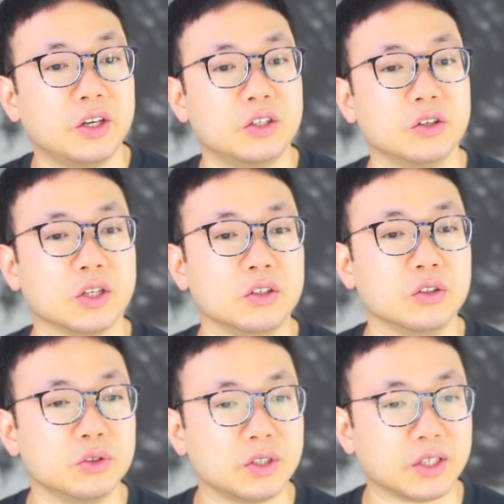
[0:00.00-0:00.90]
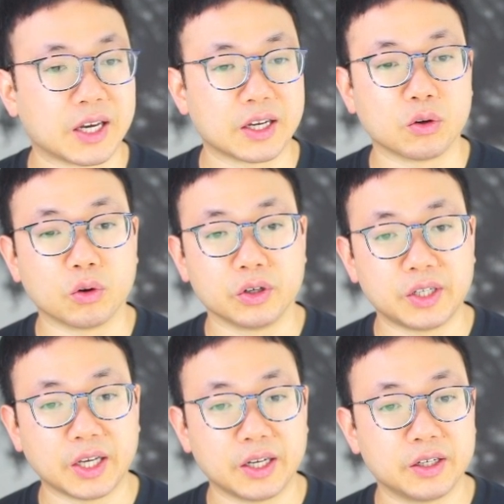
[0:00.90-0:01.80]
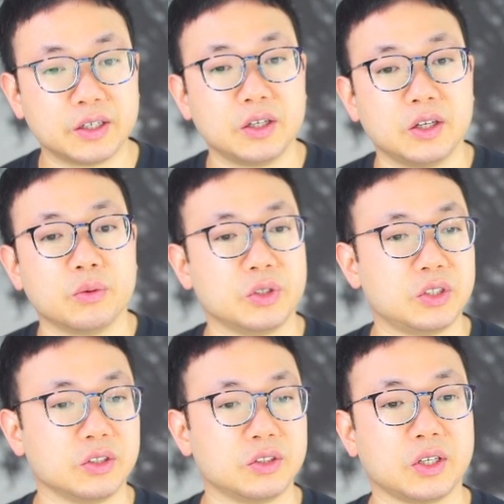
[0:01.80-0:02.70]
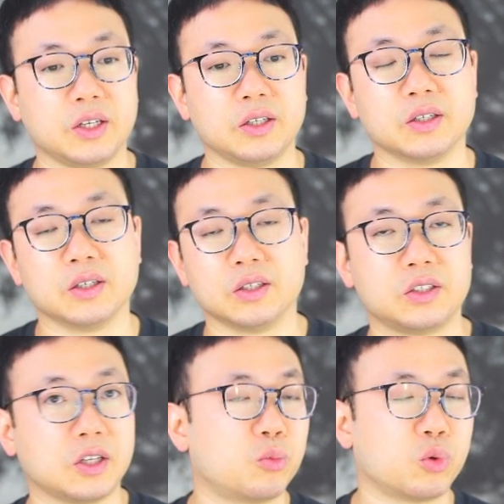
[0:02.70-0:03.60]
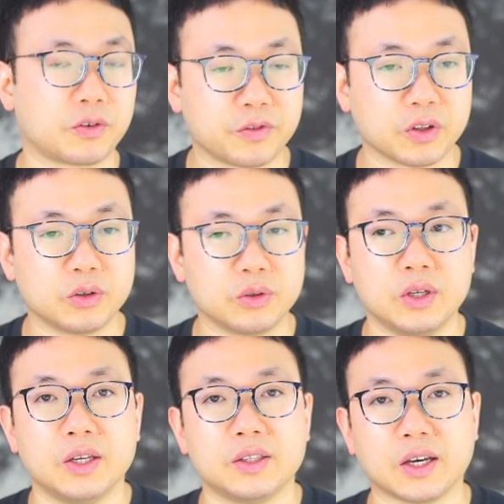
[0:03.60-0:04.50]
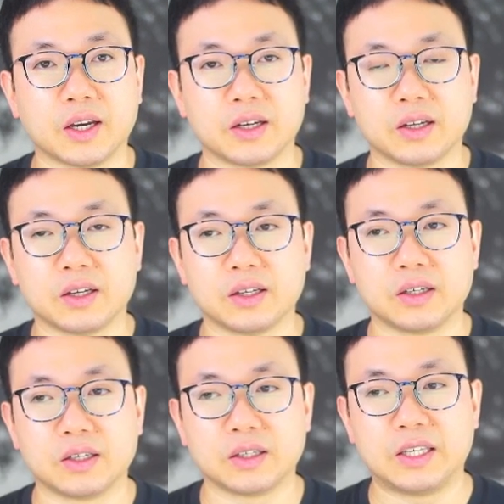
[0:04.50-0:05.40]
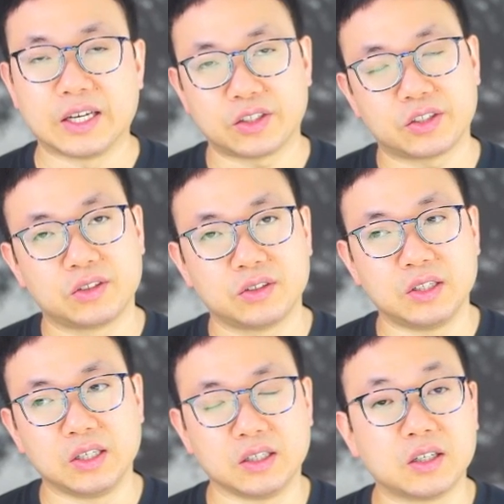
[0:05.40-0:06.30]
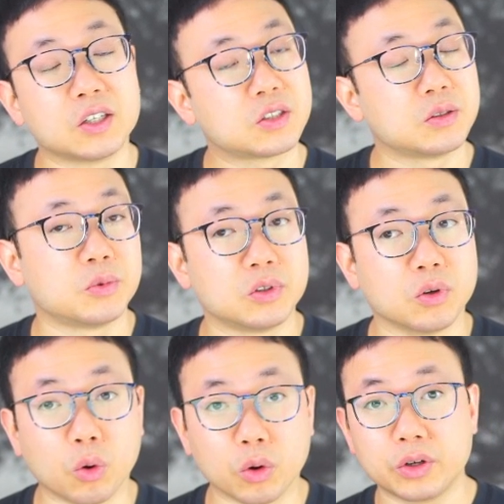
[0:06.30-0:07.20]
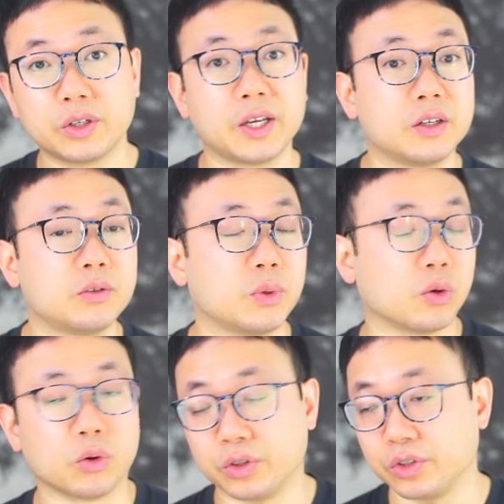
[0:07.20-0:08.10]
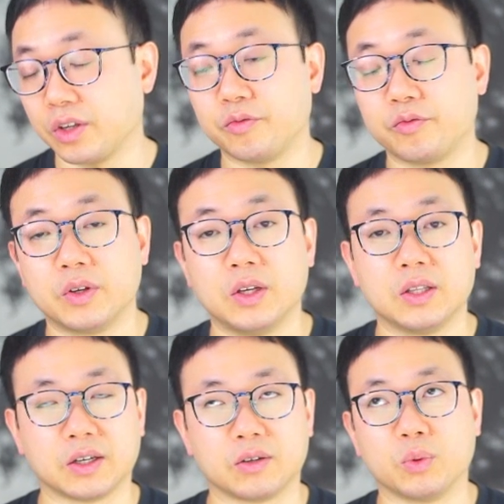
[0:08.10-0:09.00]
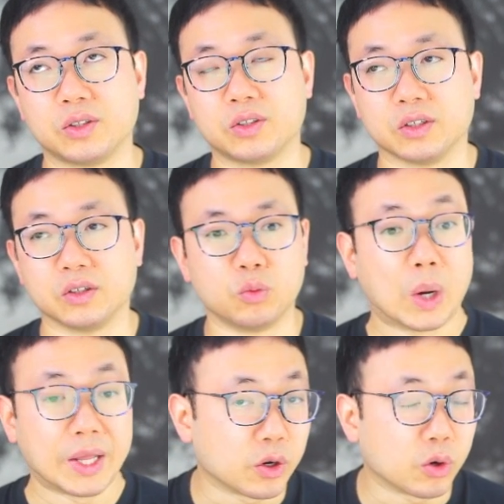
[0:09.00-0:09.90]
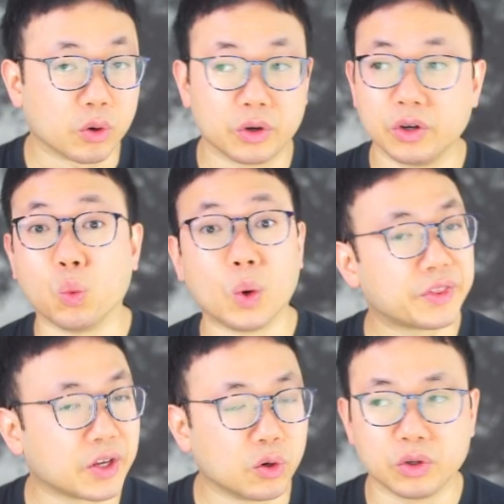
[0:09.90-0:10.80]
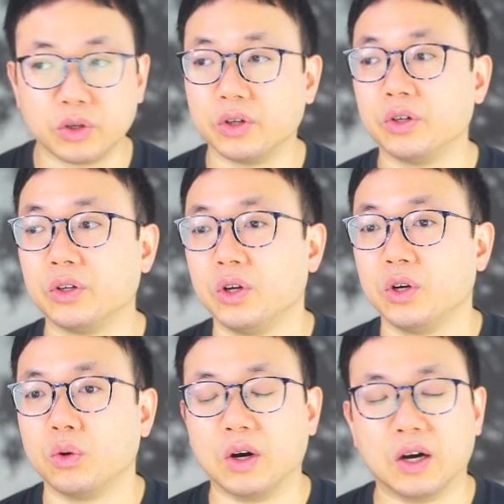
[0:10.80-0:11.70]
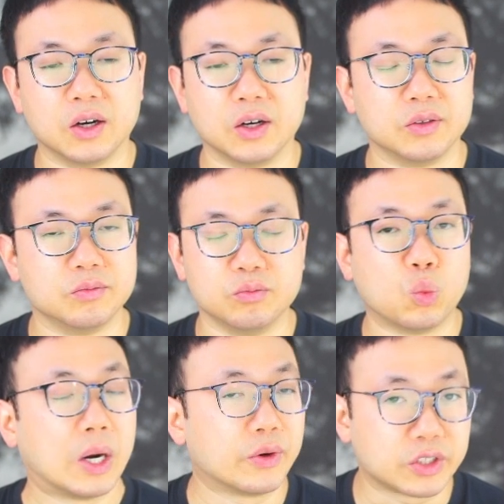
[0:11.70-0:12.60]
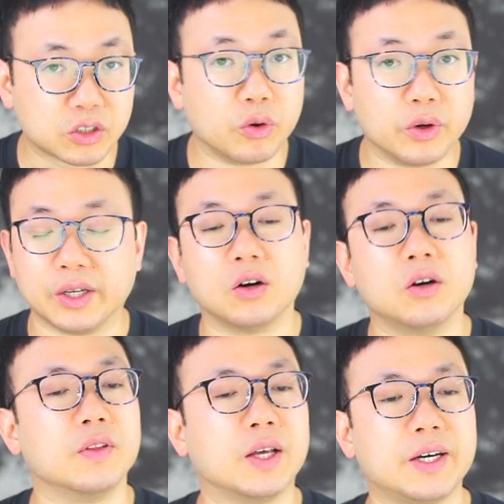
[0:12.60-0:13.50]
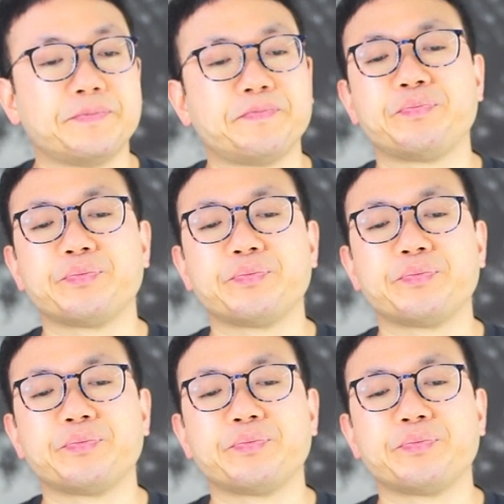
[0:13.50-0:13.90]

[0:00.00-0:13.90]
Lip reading: You can use the get order data, which is a sub workflow that gets the customer order data, what orders they've, like what when they ordered, what they ordered, where it's going, all of that.